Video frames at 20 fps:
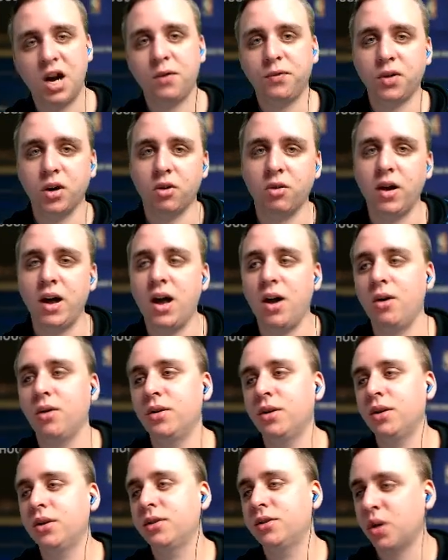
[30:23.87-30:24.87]
off the
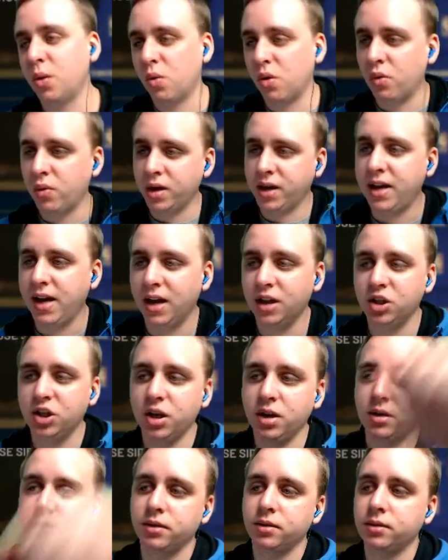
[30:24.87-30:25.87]
ground. Someone would
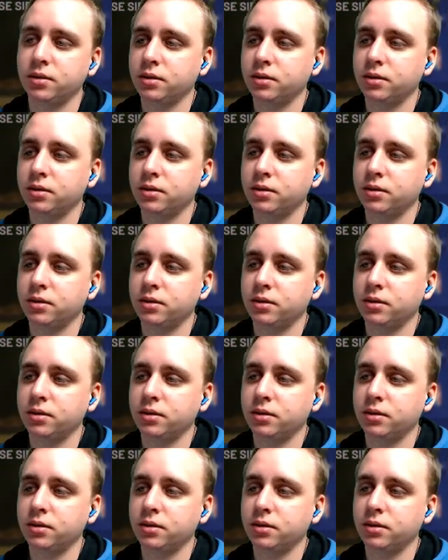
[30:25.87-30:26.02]
catch it.